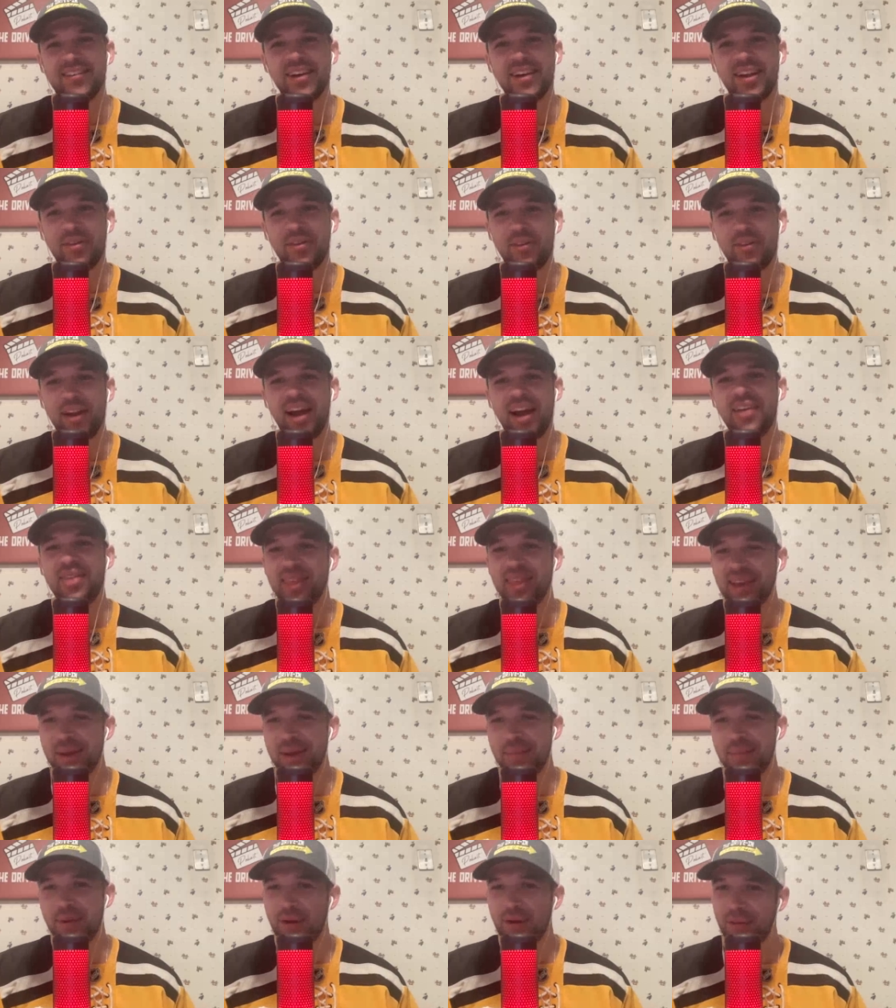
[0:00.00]
When when I
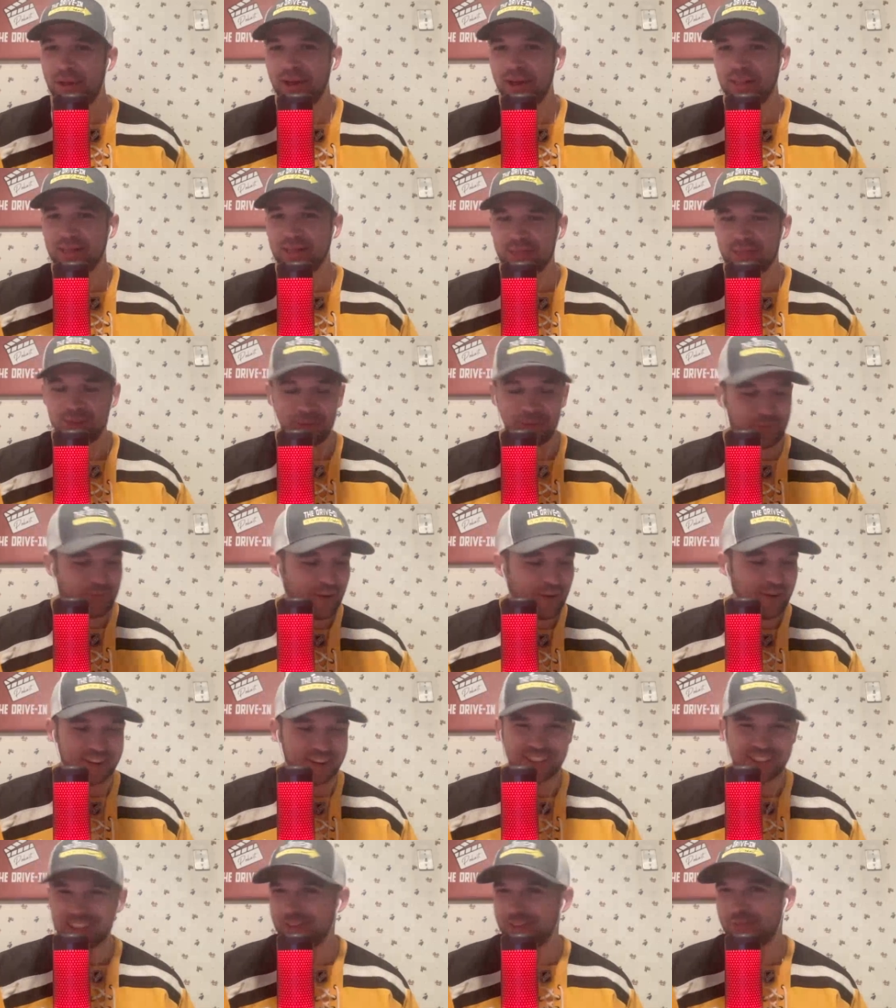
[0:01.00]
think about like the
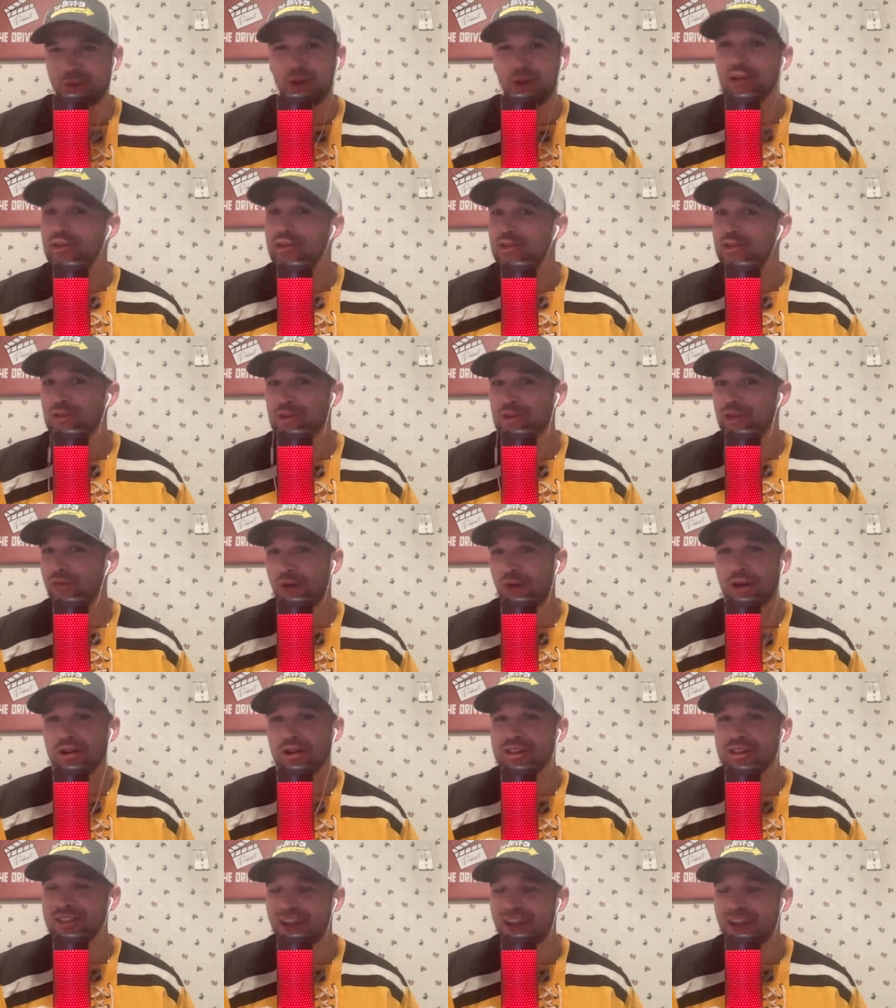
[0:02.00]
vaults, the vault the
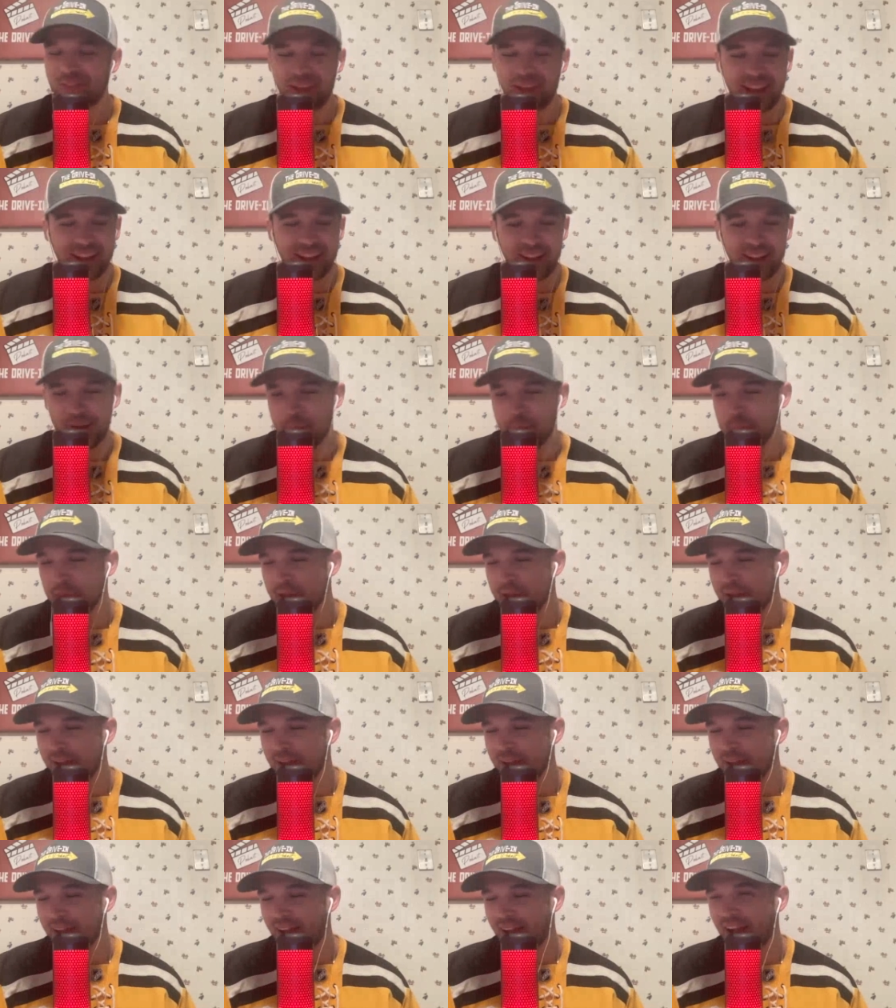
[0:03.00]
vault stuff, like
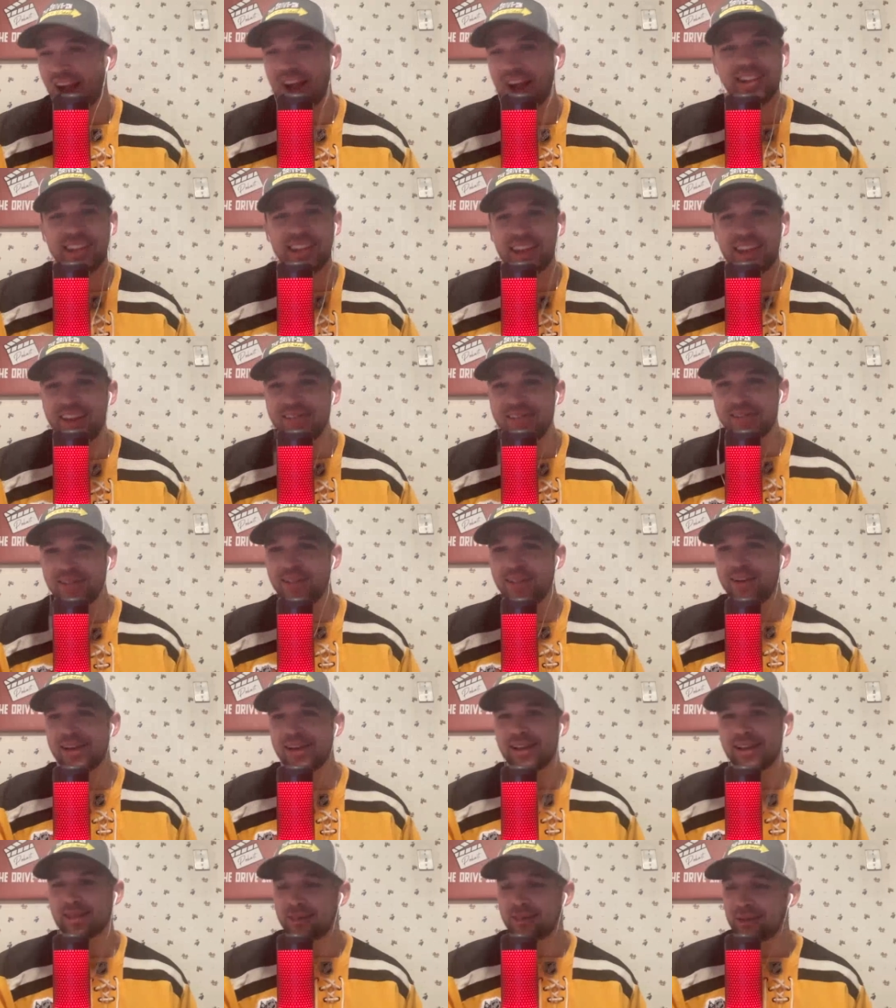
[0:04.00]
I didn't
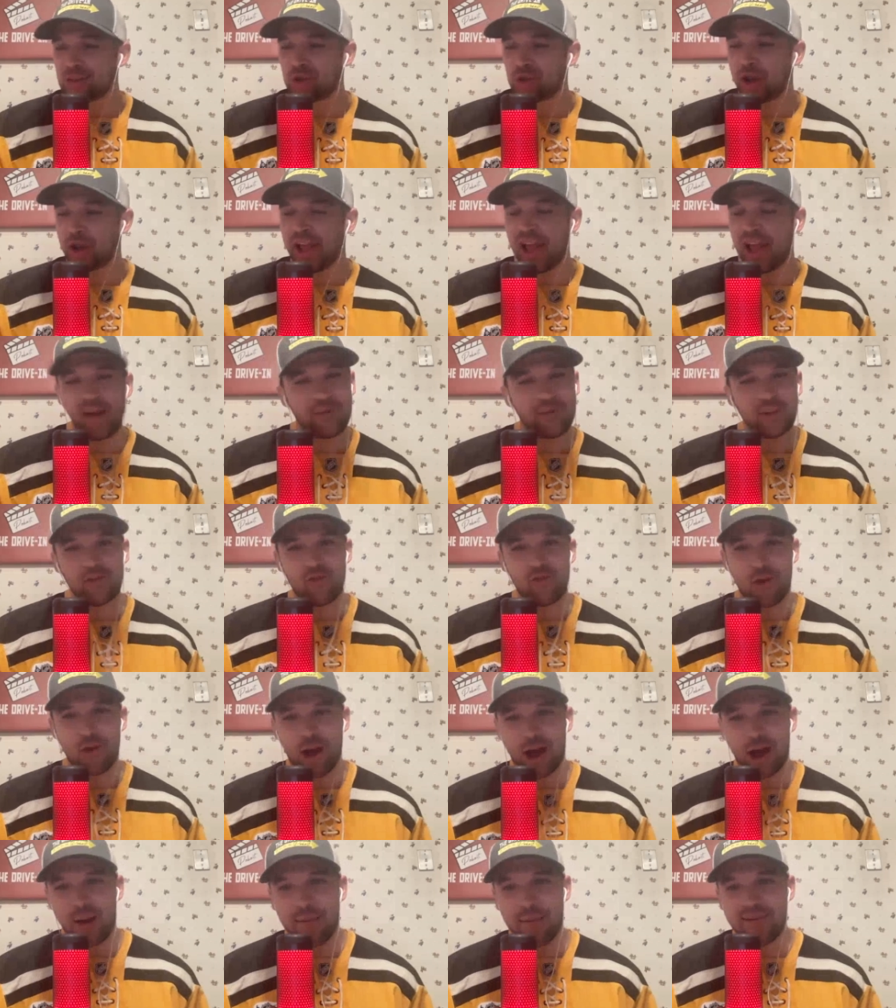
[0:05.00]
like the heavy
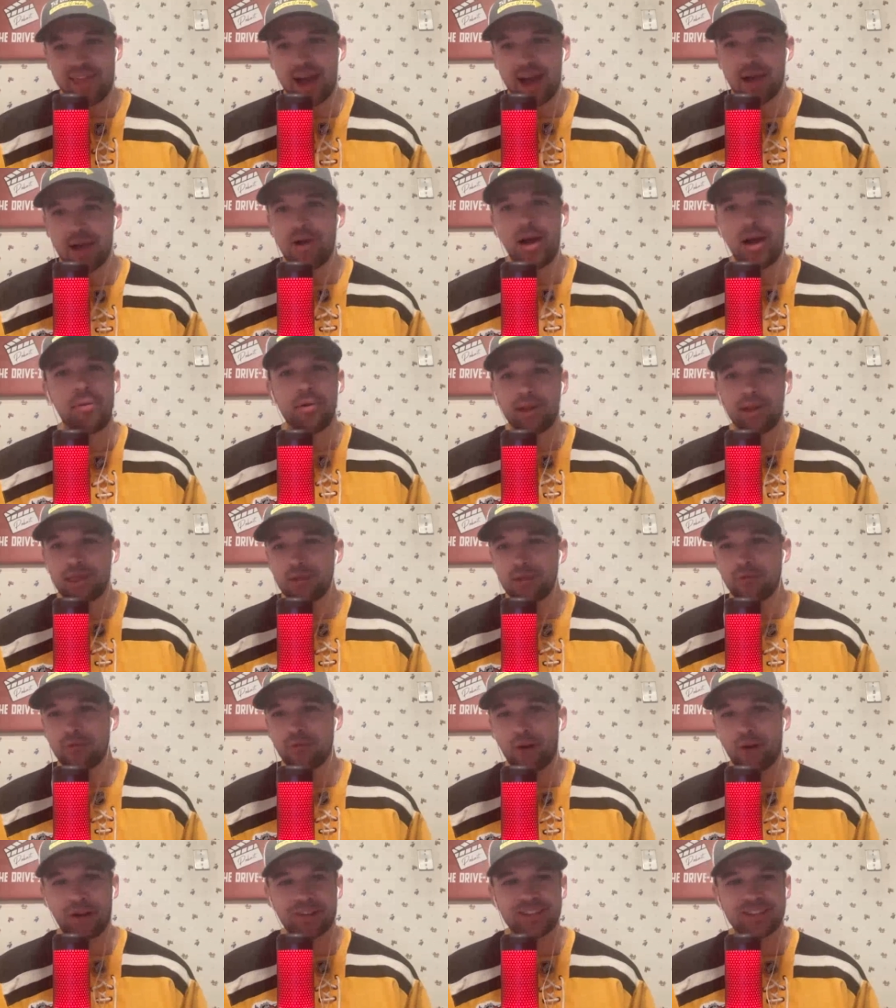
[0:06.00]
drama that went with the
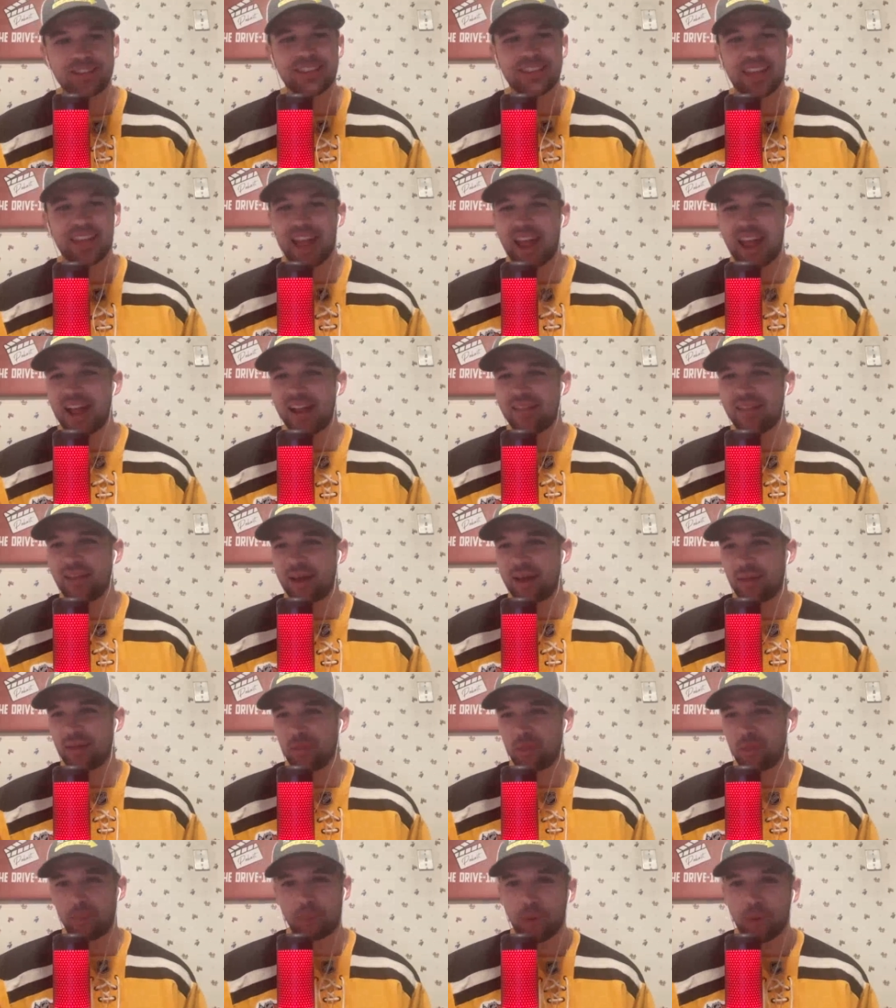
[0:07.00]
vaults and
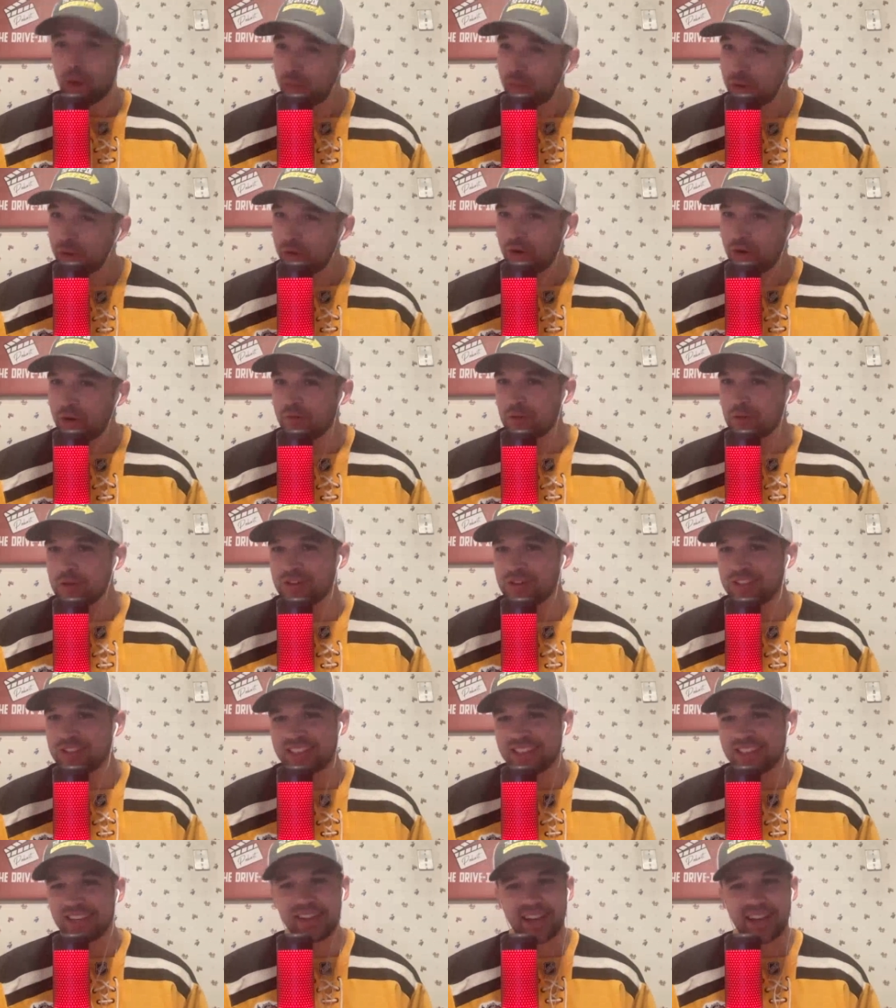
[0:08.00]
like the brother of Lucy.